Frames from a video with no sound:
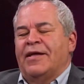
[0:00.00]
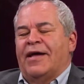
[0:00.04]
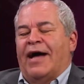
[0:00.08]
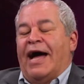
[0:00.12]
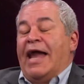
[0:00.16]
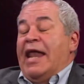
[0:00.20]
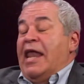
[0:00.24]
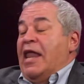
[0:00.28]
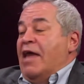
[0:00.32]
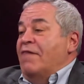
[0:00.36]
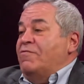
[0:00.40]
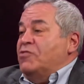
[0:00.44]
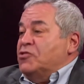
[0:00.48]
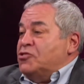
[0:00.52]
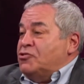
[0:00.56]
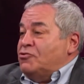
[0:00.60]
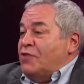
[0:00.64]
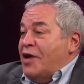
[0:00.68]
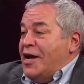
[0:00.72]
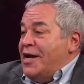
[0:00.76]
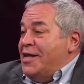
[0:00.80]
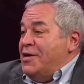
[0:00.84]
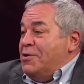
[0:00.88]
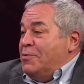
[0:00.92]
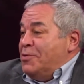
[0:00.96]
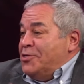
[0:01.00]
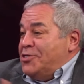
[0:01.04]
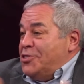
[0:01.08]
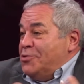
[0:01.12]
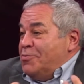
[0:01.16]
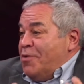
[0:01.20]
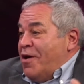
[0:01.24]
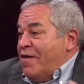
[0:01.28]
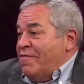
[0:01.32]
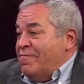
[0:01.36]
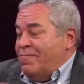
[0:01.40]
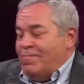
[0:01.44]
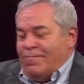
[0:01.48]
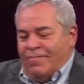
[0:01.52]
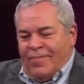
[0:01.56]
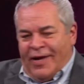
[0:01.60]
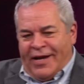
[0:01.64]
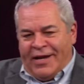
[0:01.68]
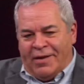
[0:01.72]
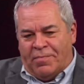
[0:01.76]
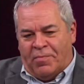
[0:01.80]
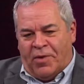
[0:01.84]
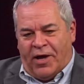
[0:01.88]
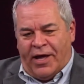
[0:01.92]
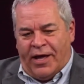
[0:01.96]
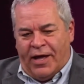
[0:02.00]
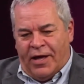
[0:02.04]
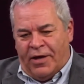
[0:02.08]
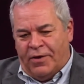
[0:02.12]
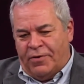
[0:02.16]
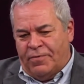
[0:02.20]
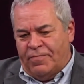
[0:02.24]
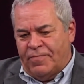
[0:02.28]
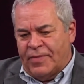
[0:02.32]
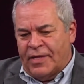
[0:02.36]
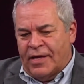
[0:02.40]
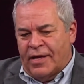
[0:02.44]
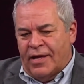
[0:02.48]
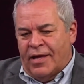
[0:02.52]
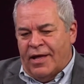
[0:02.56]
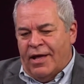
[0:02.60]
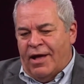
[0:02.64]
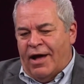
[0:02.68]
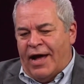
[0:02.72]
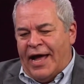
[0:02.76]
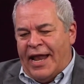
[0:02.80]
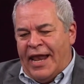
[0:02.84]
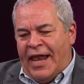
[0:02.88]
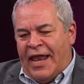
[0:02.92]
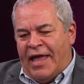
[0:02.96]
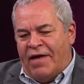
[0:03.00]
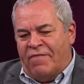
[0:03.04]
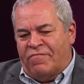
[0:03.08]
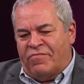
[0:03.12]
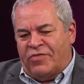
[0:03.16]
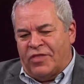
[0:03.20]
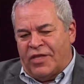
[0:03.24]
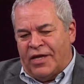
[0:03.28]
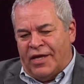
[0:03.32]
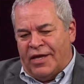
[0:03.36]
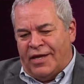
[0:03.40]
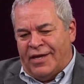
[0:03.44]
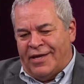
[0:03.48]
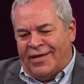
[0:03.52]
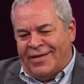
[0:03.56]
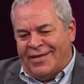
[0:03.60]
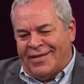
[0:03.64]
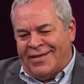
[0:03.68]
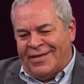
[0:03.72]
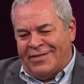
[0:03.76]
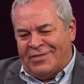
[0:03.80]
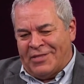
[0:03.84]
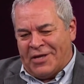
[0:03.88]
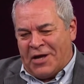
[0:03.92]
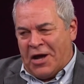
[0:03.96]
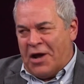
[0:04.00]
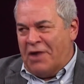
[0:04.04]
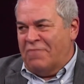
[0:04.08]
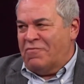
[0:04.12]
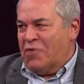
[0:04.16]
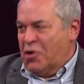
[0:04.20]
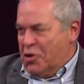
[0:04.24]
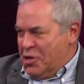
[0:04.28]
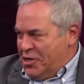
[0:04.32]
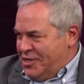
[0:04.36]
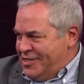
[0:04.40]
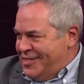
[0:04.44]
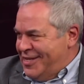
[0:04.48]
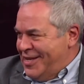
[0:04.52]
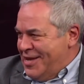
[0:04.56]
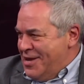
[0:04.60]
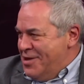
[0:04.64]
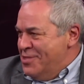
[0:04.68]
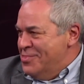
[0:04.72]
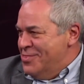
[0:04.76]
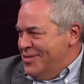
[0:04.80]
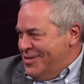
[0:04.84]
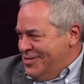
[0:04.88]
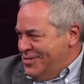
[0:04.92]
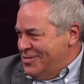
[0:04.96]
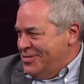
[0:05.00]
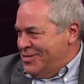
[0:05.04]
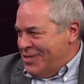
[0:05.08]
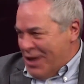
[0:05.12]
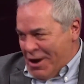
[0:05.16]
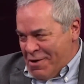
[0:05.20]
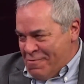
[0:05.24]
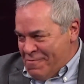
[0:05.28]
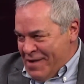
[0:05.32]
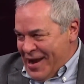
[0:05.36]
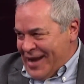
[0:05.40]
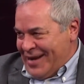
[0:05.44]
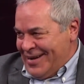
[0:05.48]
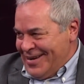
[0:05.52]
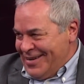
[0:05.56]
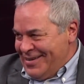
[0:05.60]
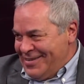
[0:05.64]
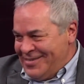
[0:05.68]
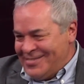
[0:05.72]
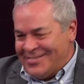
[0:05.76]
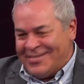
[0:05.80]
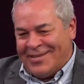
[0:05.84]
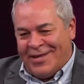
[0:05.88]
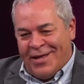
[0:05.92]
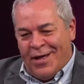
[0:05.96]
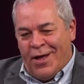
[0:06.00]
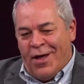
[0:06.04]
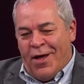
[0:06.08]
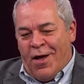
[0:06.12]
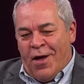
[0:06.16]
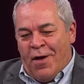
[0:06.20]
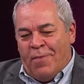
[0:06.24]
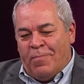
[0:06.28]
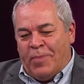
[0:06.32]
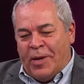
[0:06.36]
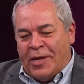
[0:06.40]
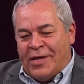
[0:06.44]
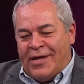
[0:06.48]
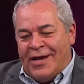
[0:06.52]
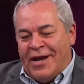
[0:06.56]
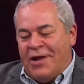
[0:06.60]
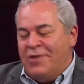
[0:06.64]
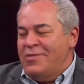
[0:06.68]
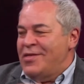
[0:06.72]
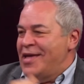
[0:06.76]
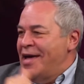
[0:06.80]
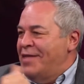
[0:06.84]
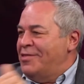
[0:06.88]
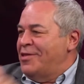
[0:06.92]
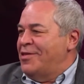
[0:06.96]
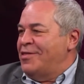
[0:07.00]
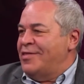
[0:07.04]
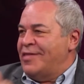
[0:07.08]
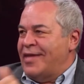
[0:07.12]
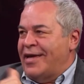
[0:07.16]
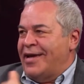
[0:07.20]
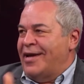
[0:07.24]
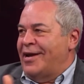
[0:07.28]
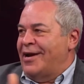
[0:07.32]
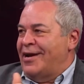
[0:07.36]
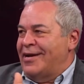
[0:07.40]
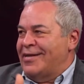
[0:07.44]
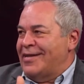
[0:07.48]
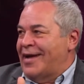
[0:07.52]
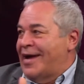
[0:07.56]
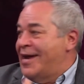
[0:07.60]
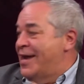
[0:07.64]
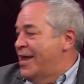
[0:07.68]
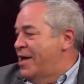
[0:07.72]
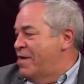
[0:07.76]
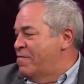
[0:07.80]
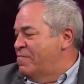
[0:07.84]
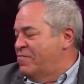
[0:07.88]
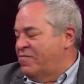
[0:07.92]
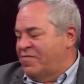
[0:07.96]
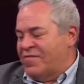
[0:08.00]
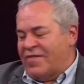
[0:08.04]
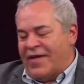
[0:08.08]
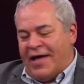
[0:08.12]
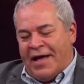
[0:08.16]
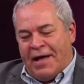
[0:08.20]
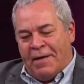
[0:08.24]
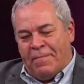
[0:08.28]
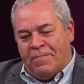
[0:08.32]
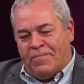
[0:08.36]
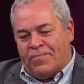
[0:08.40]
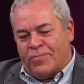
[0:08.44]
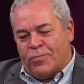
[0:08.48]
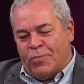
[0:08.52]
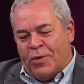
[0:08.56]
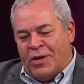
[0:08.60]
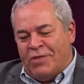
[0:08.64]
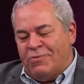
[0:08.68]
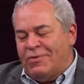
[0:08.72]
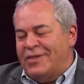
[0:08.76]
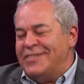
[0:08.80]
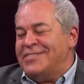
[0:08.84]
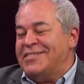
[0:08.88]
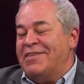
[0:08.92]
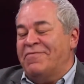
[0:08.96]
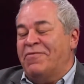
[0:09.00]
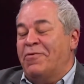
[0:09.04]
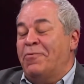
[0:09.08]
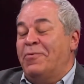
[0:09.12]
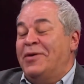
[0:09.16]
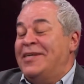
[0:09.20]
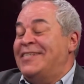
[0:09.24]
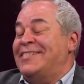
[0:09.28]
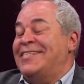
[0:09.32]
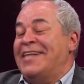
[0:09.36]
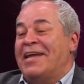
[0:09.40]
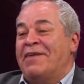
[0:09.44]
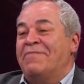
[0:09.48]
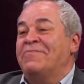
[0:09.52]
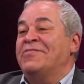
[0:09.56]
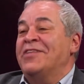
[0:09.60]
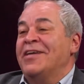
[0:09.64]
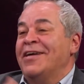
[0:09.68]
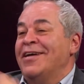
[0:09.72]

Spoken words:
love Australia, which is why I've made it my home. I love the kind of honesty and the directness. But you know, the other thing, and I love, one of the reasons I've always loved